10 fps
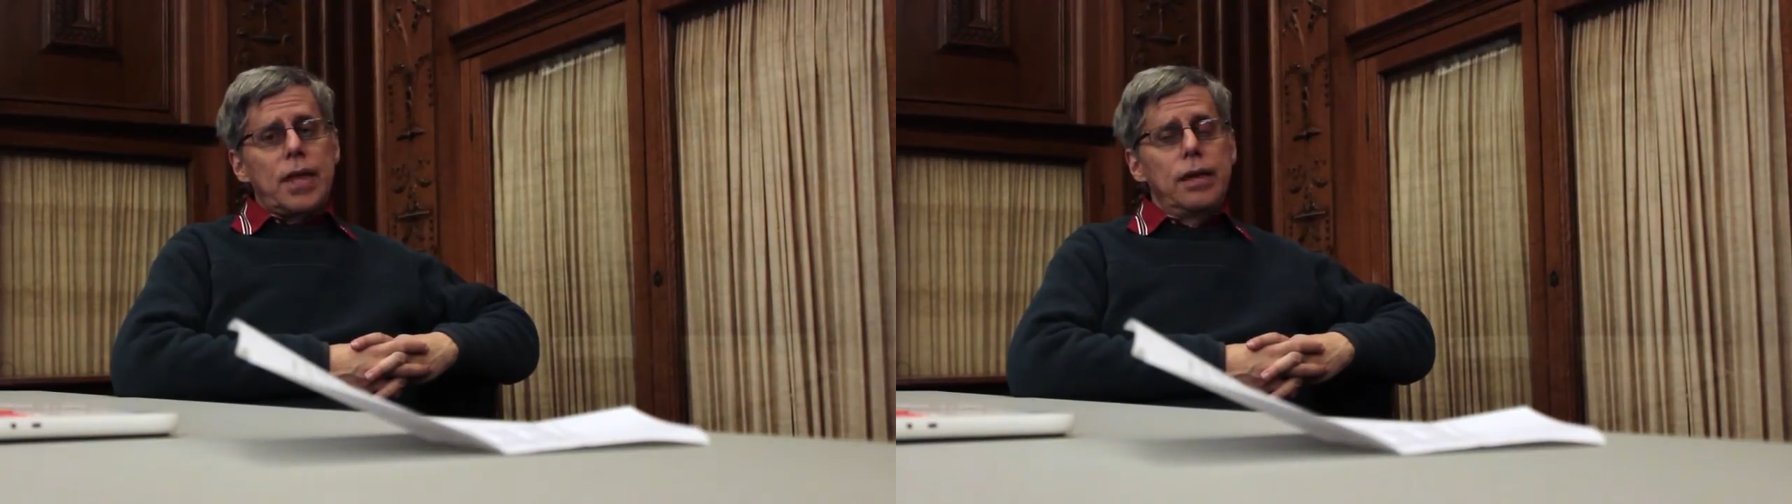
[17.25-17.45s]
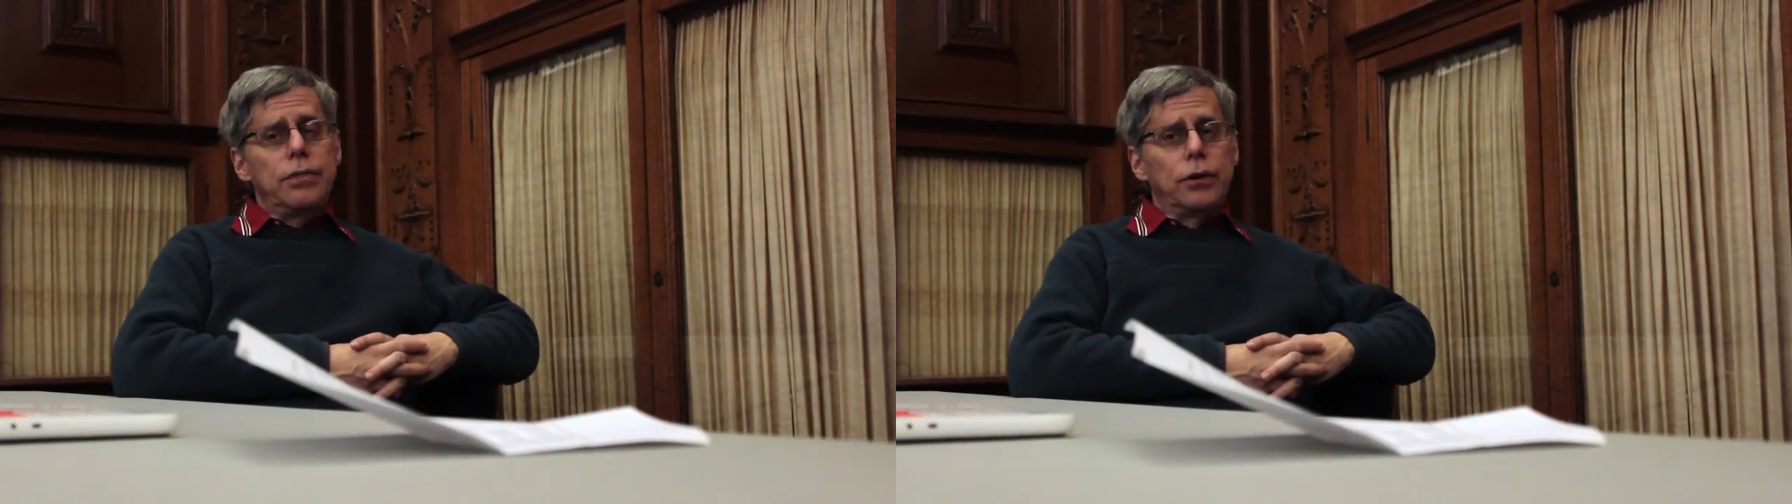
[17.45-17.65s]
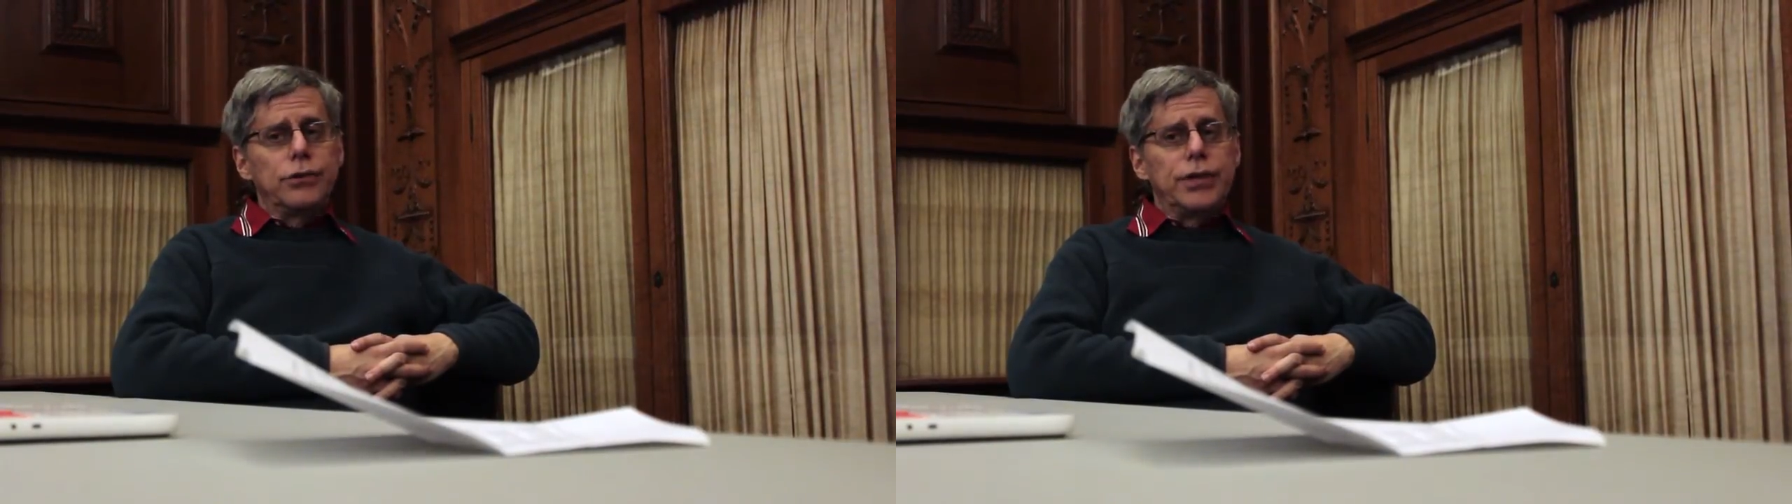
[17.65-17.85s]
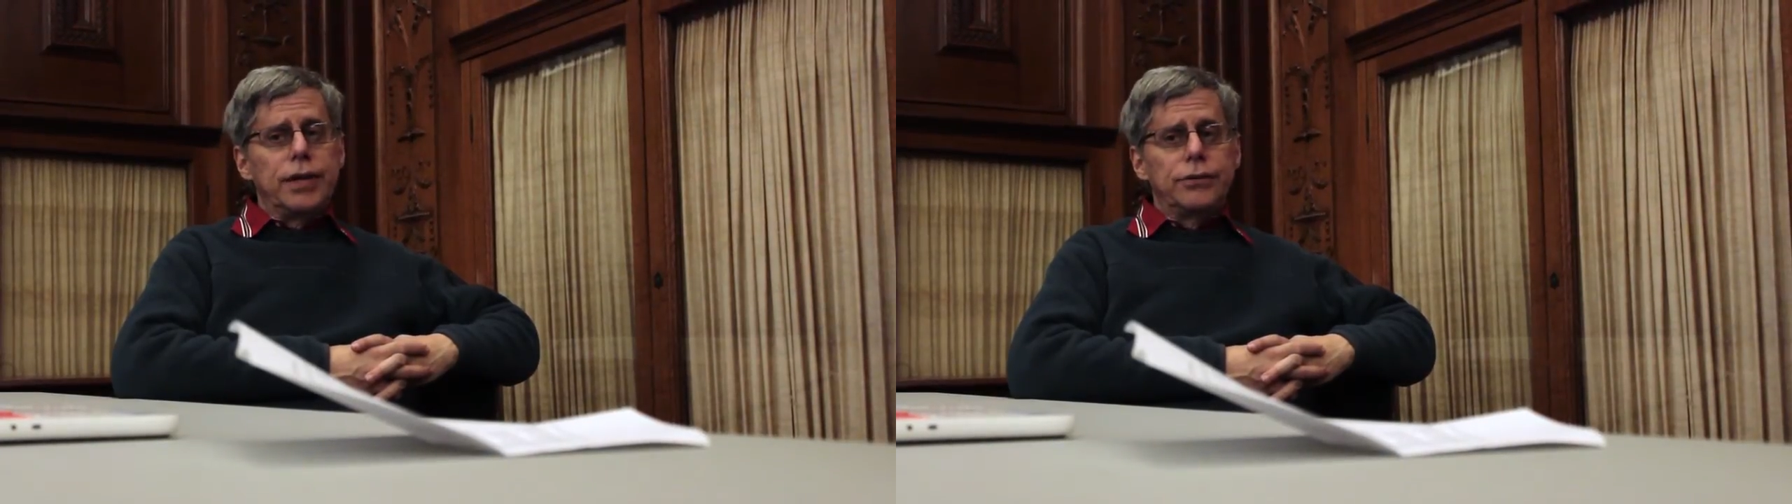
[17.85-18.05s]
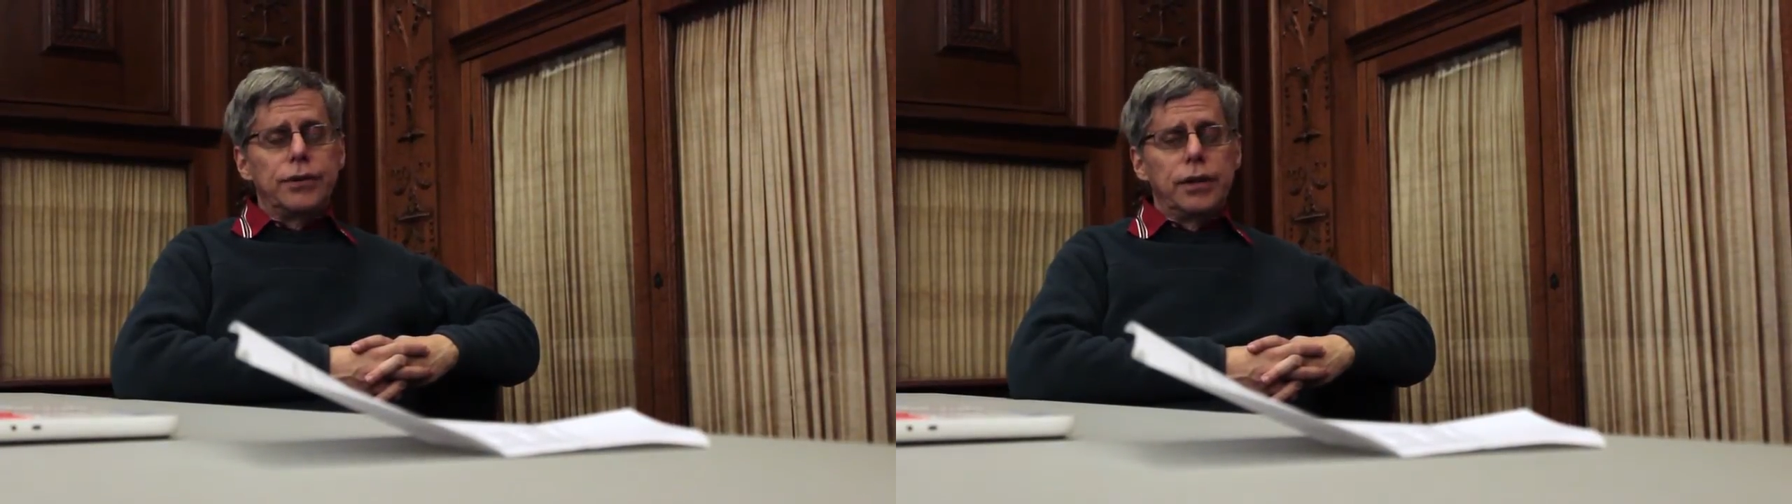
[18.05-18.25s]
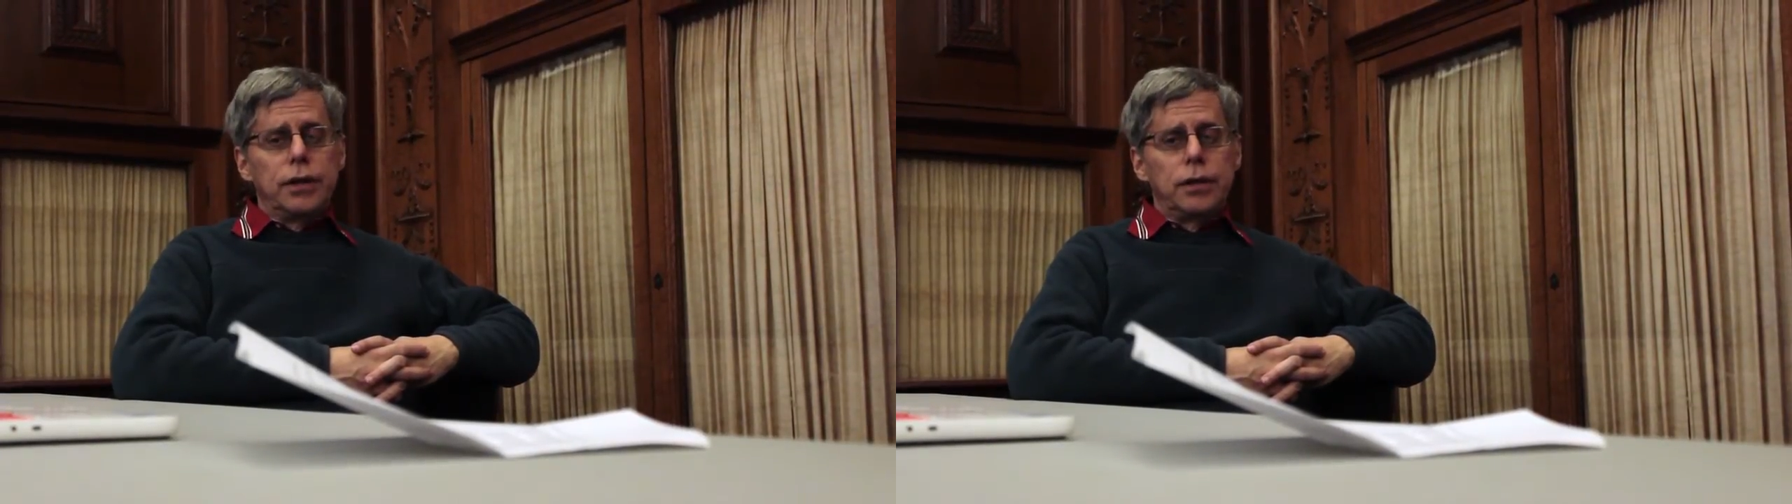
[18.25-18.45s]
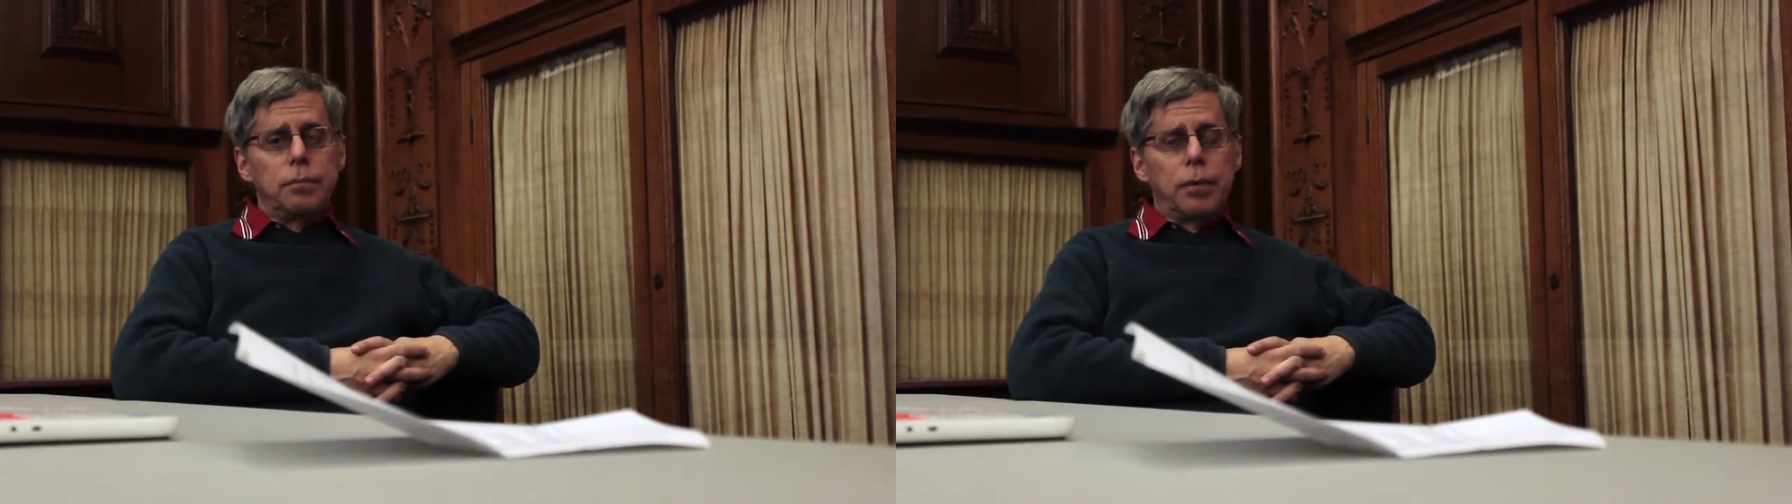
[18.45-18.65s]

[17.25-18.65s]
In those days, the